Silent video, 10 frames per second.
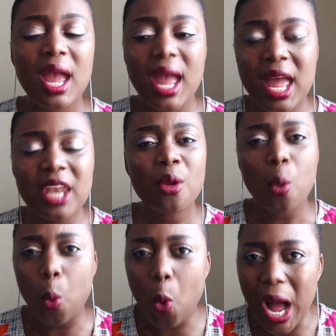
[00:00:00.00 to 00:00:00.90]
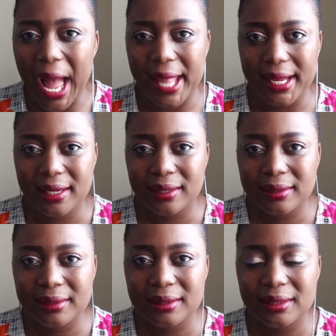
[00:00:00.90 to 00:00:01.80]
And why?
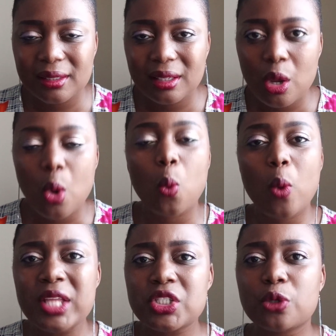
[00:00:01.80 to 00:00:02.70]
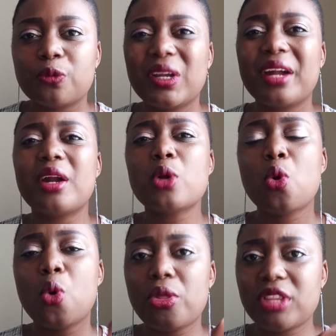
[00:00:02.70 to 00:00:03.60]
Once you figure out
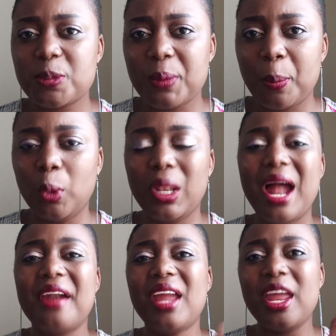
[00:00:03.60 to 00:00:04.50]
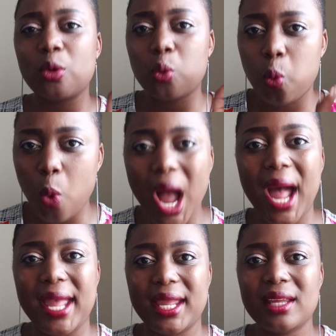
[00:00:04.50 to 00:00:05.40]
who these people are and
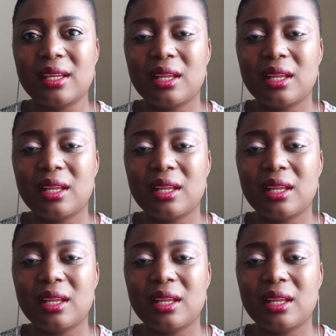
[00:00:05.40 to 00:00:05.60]
why,